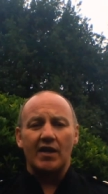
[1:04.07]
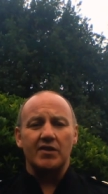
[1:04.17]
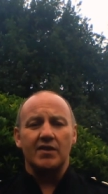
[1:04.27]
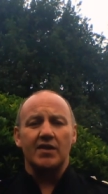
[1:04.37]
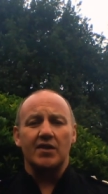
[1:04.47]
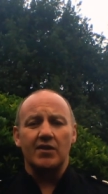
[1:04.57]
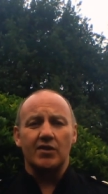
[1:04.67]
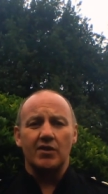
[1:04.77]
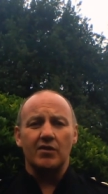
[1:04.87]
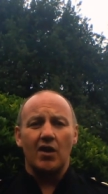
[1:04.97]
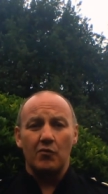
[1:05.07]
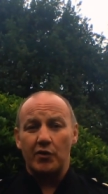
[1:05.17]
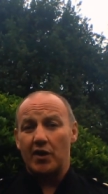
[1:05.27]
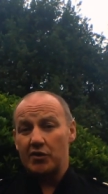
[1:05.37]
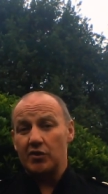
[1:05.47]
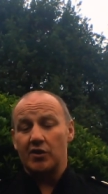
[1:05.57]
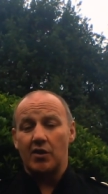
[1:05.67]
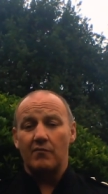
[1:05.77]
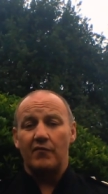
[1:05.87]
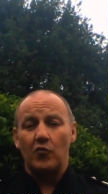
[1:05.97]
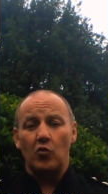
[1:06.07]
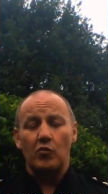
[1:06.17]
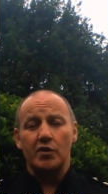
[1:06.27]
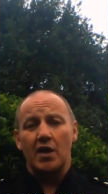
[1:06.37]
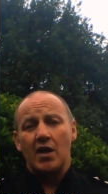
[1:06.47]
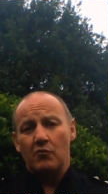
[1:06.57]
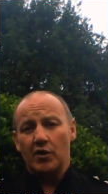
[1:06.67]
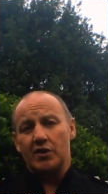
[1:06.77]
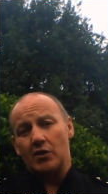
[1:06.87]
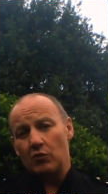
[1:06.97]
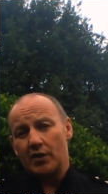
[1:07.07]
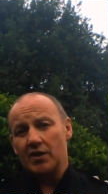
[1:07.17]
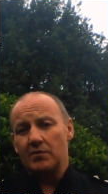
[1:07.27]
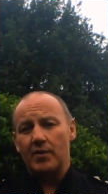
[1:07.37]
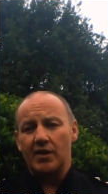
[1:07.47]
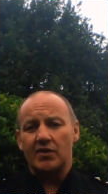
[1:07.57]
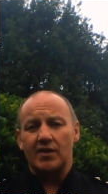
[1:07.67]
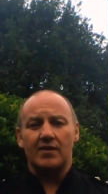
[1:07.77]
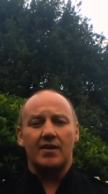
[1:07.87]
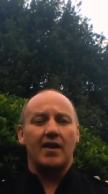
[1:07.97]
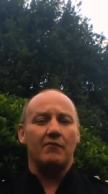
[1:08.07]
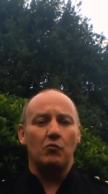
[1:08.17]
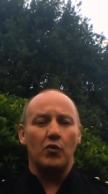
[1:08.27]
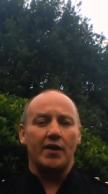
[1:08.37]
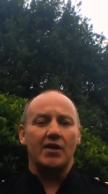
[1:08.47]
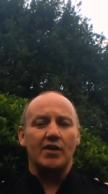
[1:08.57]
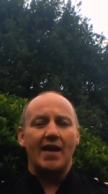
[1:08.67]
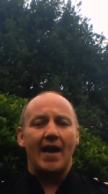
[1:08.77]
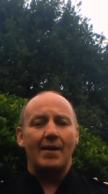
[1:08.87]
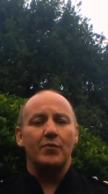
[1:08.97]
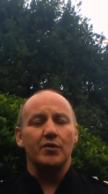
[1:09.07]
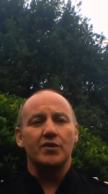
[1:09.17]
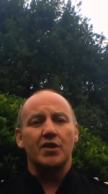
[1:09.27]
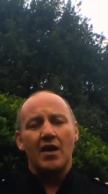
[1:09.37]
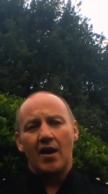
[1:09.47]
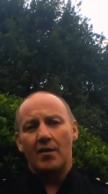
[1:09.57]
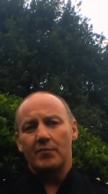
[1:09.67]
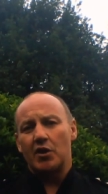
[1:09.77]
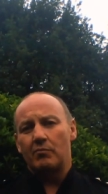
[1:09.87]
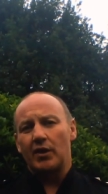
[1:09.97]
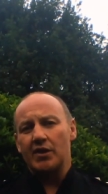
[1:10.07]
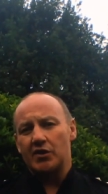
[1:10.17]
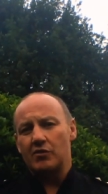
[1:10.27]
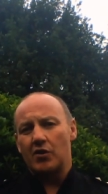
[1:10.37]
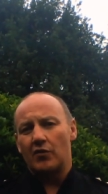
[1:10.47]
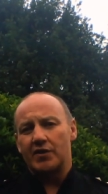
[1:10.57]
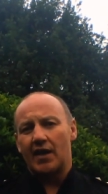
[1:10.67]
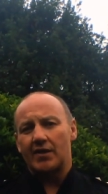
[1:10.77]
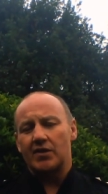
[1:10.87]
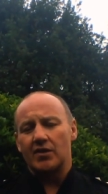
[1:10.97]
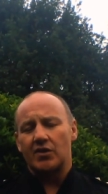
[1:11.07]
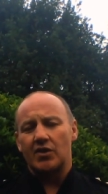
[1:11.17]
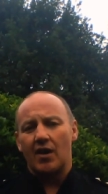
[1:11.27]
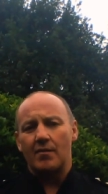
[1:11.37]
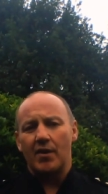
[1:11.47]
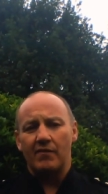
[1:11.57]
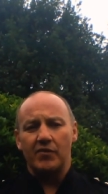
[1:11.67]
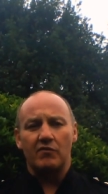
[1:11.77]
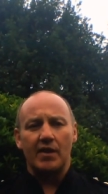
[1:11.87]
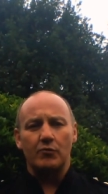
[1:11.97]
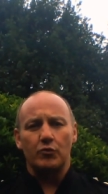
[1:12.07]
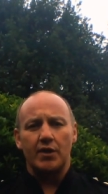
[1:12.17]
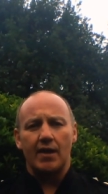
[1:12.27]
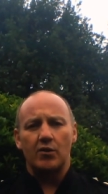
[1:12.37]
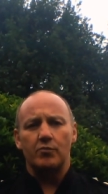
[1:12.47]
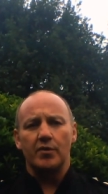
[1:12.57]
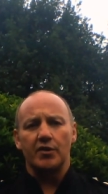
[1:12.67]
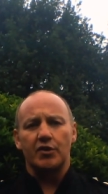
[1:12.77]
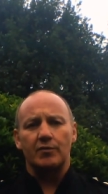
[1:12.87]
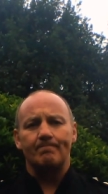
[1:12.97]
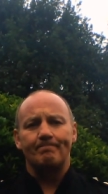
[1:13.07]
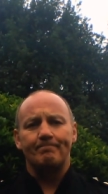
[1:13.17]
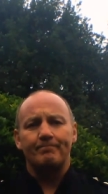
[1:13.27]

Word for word: relating to this incident, I would ask you to come forward. We're still looking to piece together what actually happened. Um, so please do contact us um, if you're able to help us.